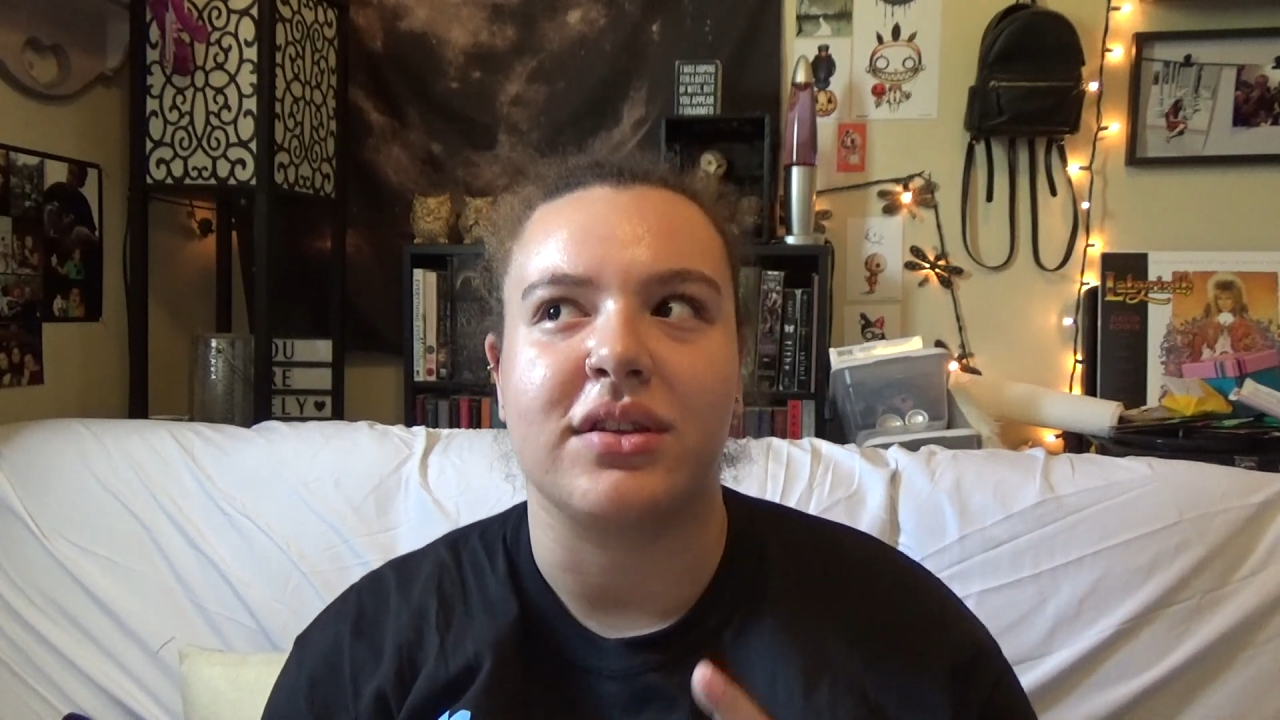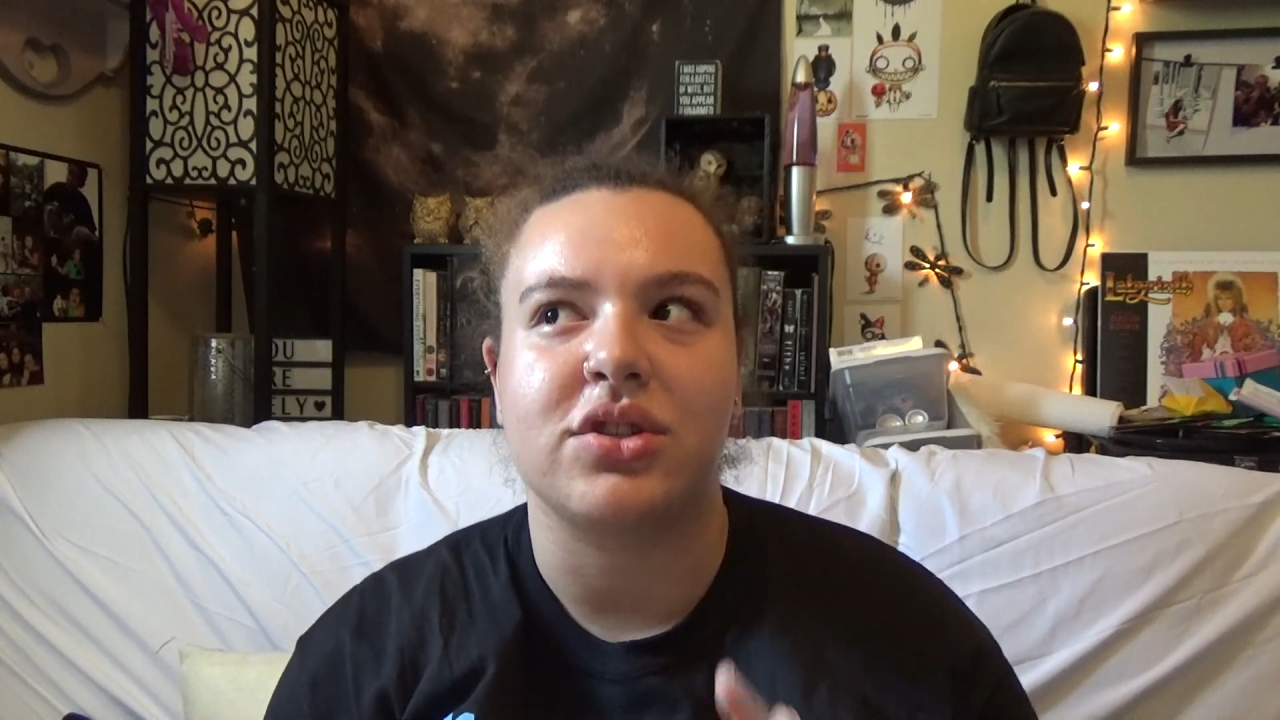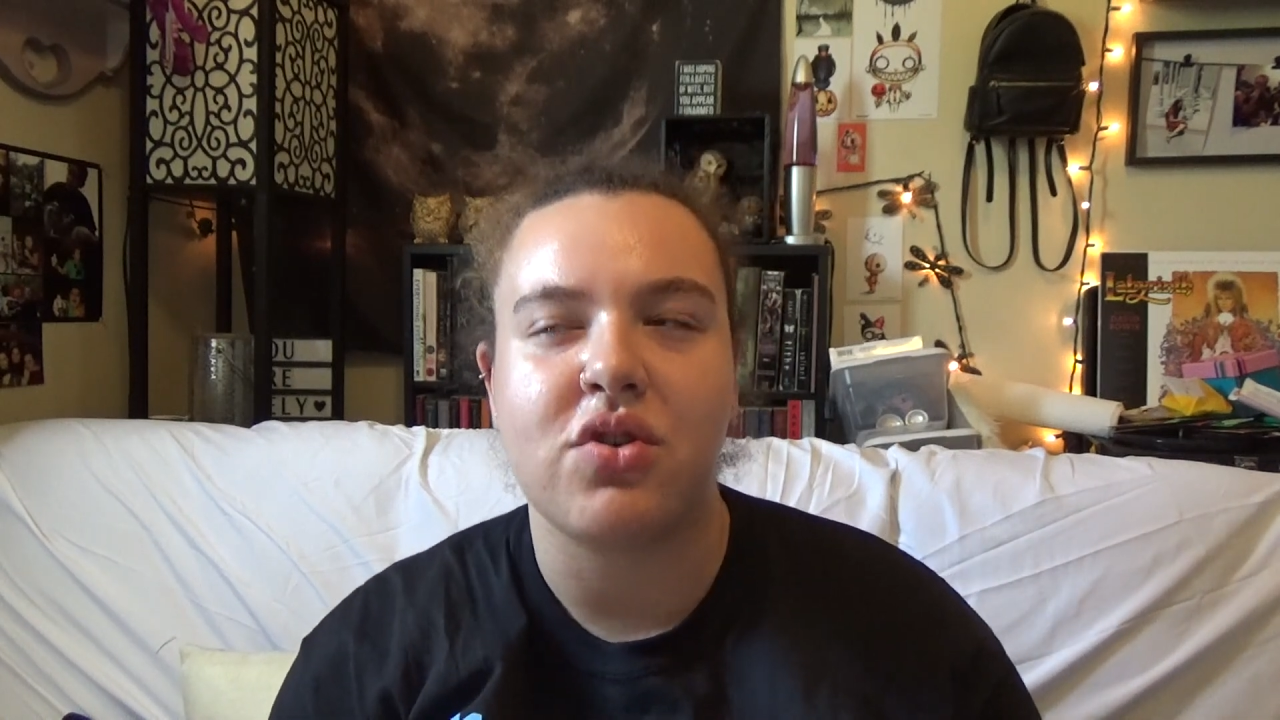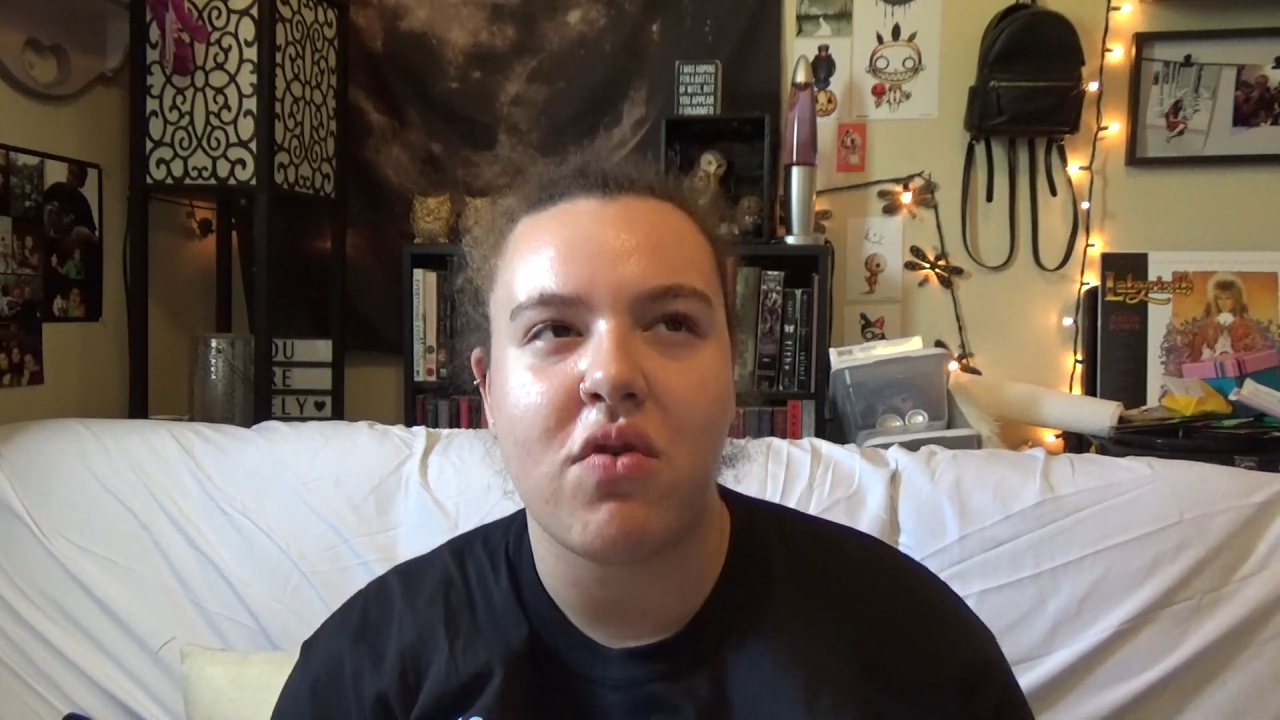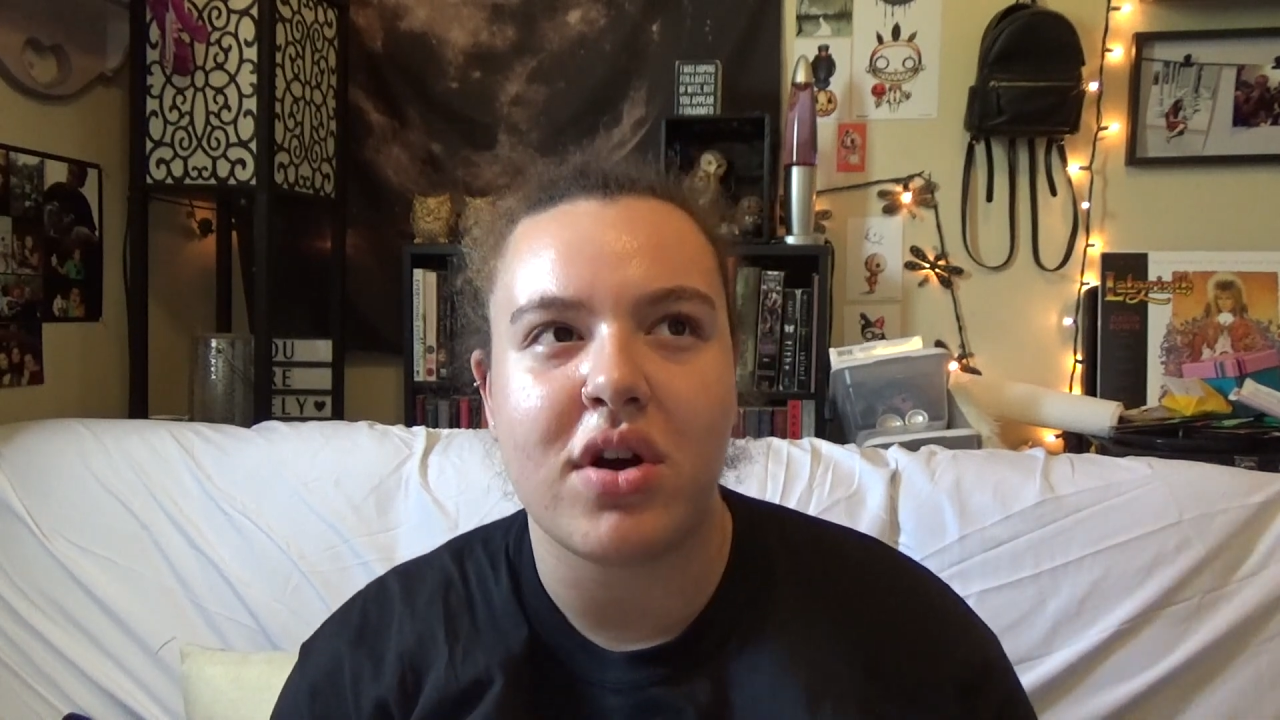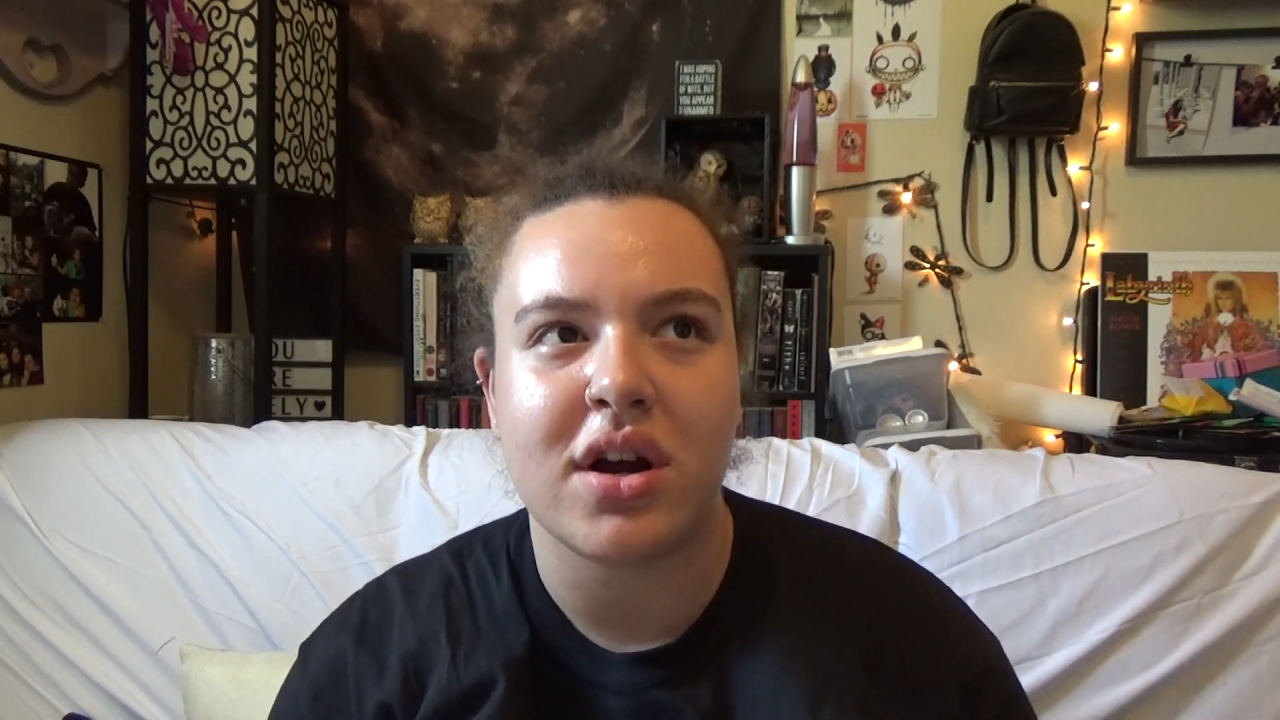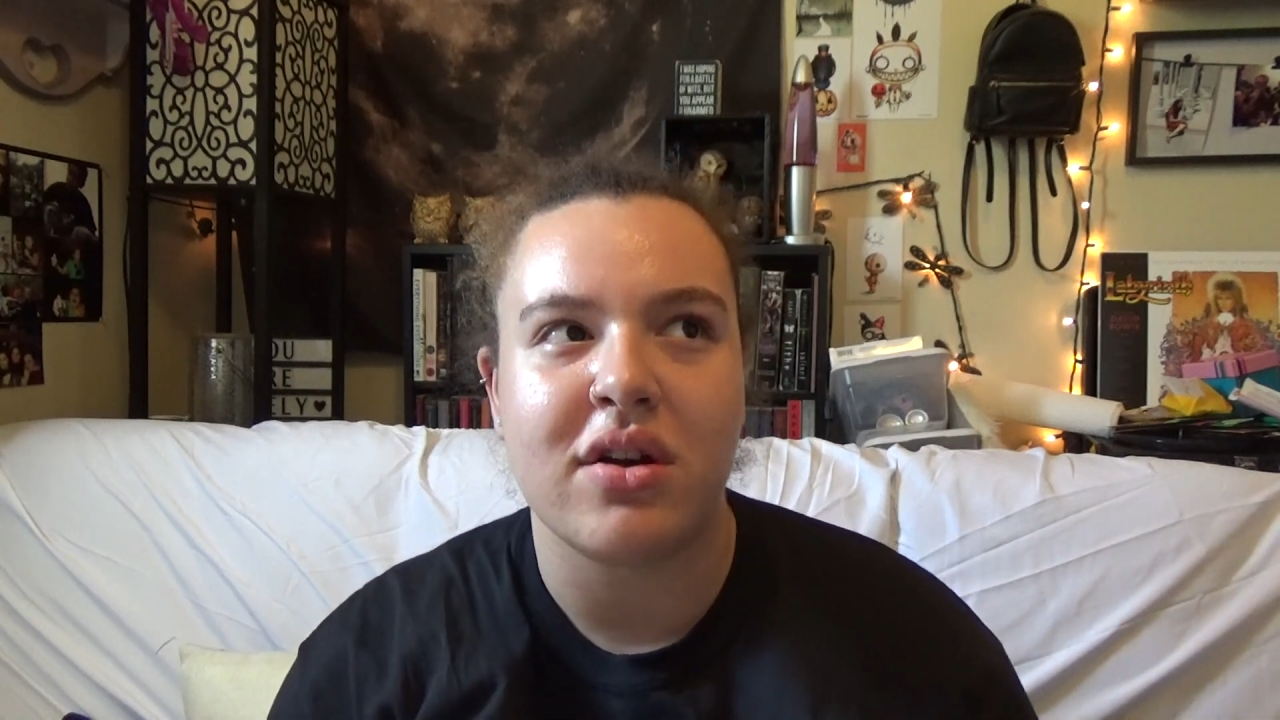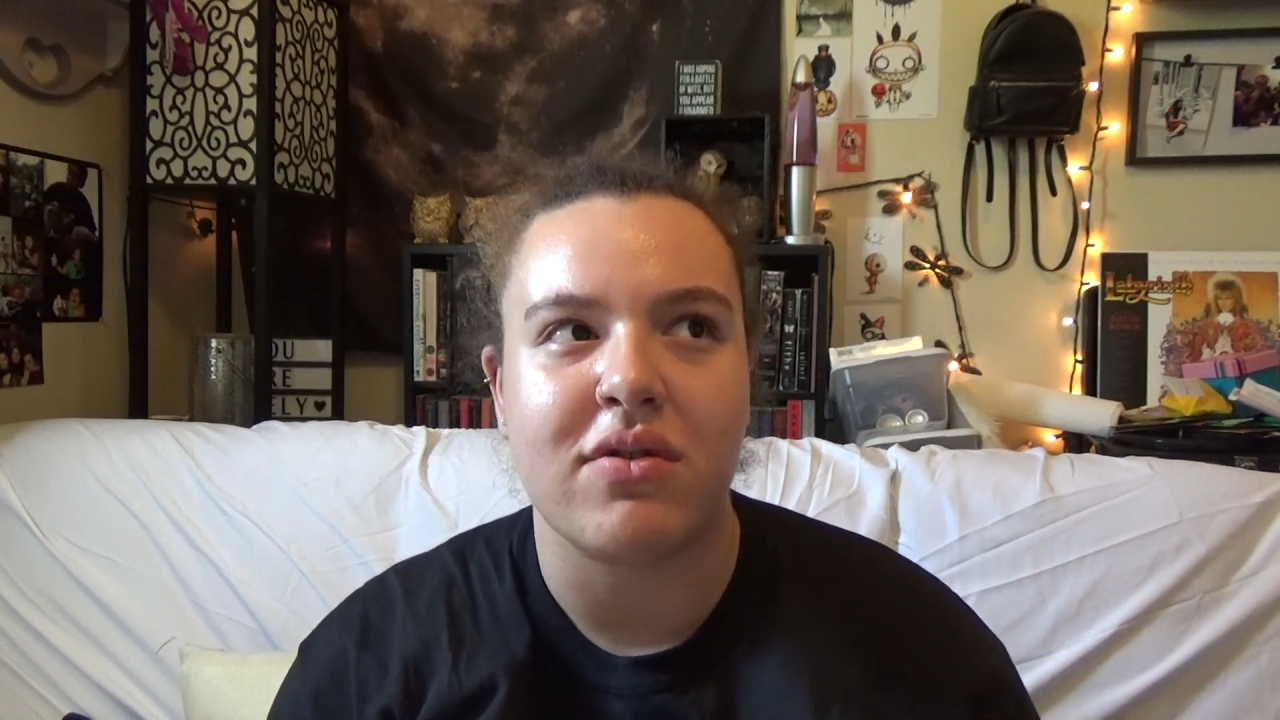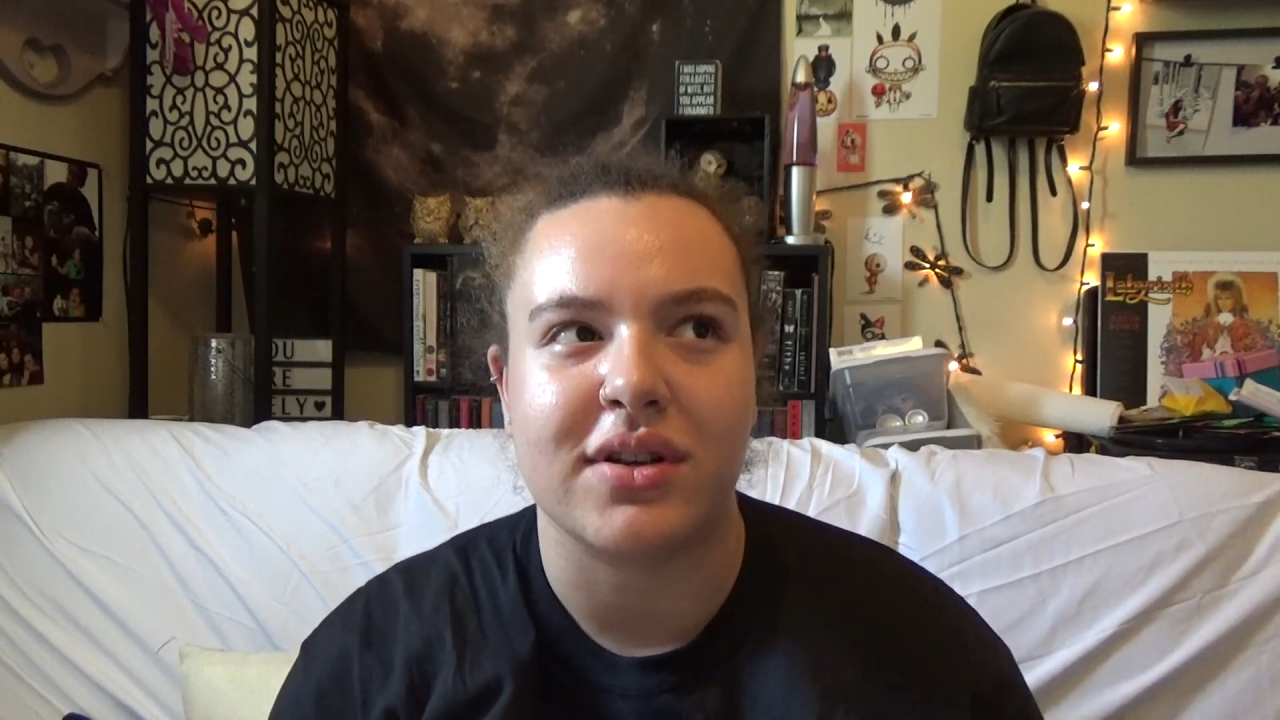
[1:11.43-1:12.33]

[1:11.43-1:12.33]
to the store